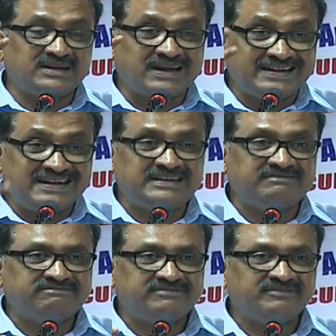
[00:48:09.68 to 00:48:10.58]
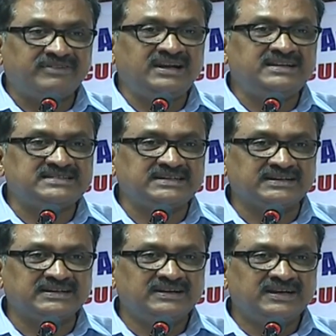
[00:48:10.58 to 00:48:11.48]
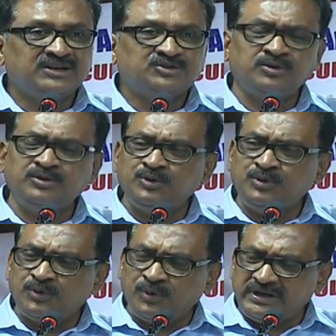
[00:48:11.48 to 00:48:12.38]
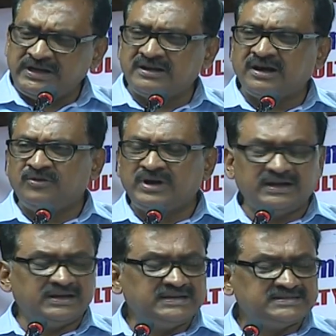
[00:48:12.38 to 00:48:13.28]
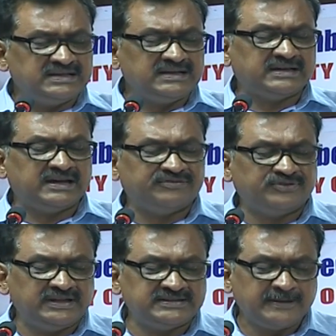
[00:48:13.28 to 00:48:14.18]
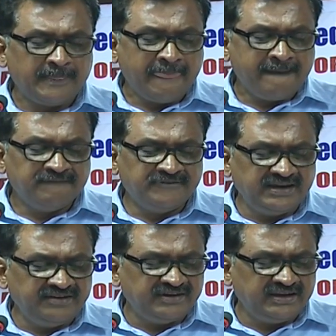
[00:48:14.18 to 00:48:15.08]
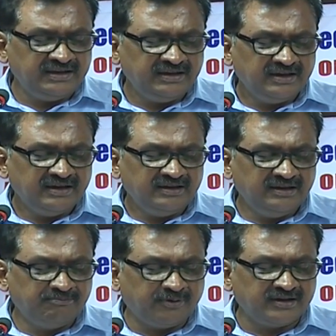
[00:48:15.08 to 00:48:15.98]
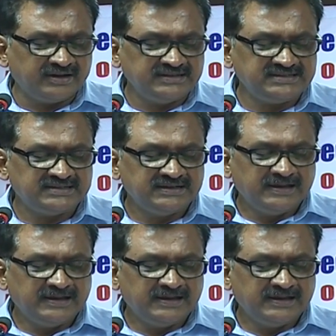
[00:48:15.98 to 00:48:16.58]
attentive while listening. So you noting down and listening carefully is very, very important.